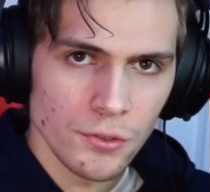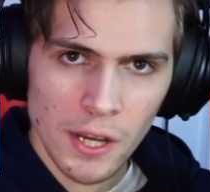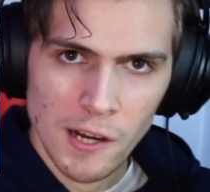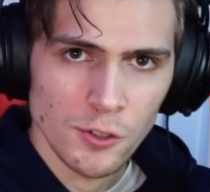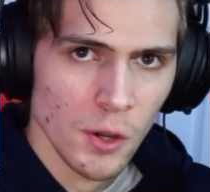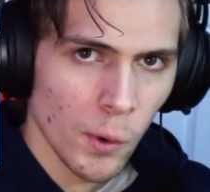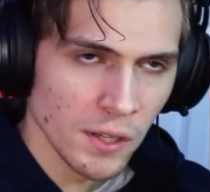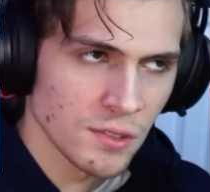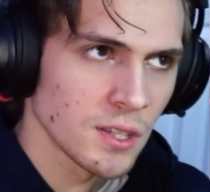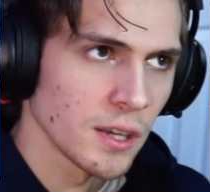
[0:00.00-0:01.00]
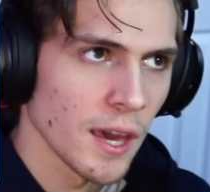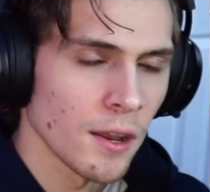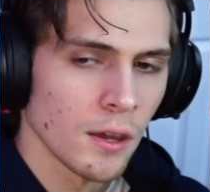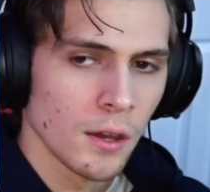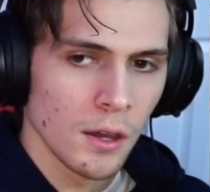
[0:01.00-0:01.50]
Those characters I want to see
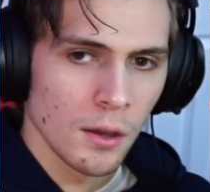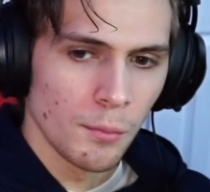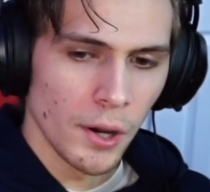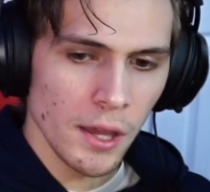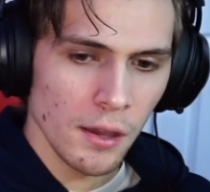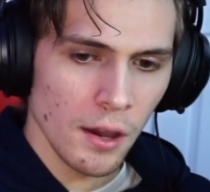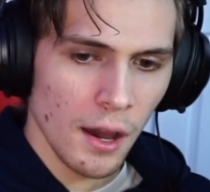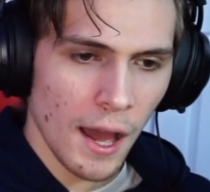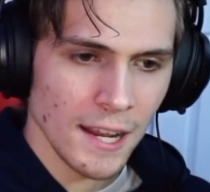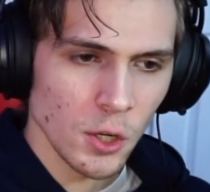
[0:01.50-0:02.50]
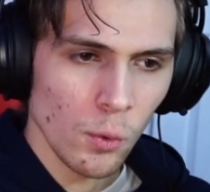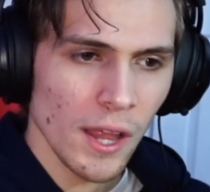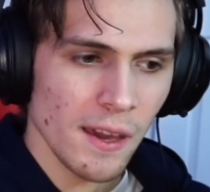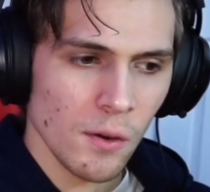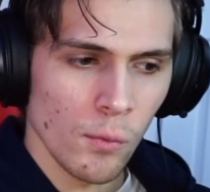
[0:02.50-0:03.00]
again, but I don't
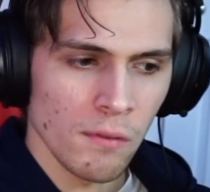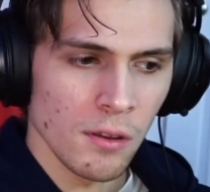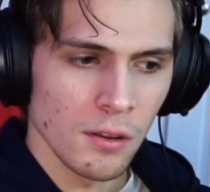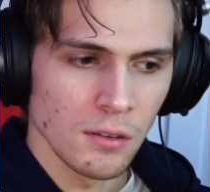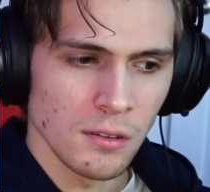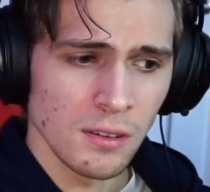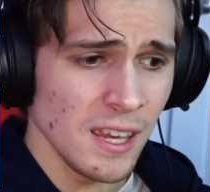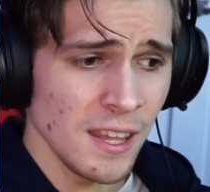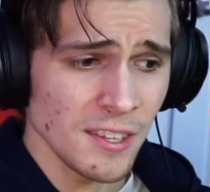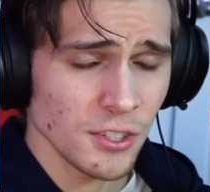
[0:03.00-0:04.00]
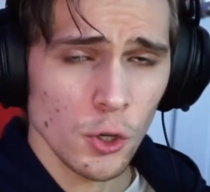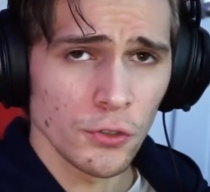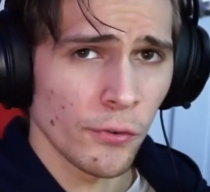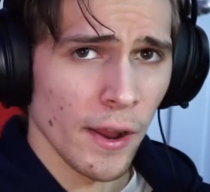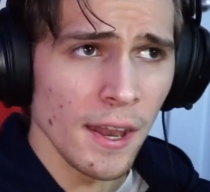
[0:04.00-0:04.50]
like when, and this
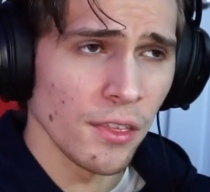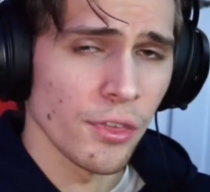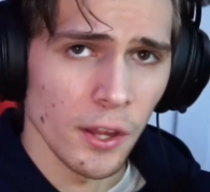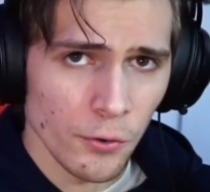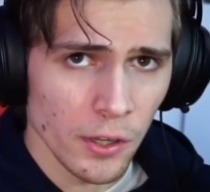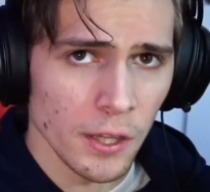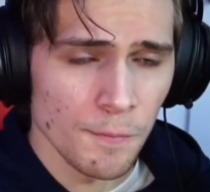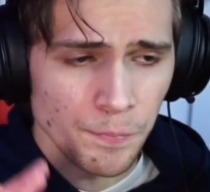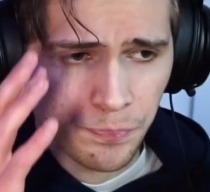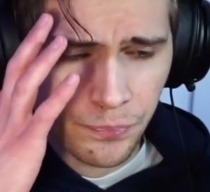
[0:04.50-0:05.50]
goes for anything, really,